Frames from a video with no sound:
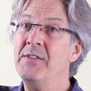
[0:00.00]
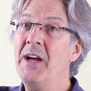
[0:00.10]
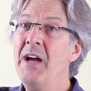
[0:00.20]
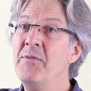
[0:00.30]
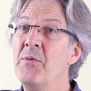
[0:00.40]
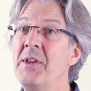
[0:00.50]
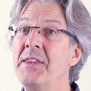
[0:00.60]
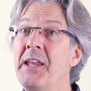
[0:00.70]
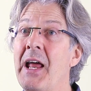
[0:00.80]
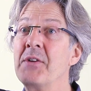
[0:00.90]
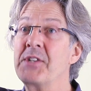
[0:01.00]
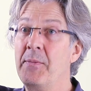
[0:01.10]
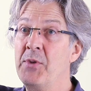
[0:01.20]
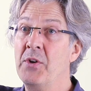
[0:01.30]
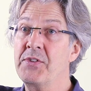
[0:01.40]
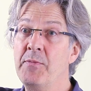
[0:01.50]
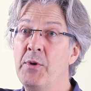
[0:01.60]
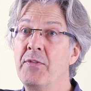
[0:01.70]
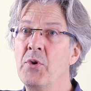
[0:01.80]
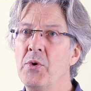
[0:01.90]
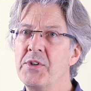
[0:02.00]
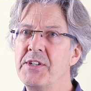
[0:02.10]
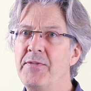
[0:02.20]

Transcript: I haven't written it out up the octave, but of course,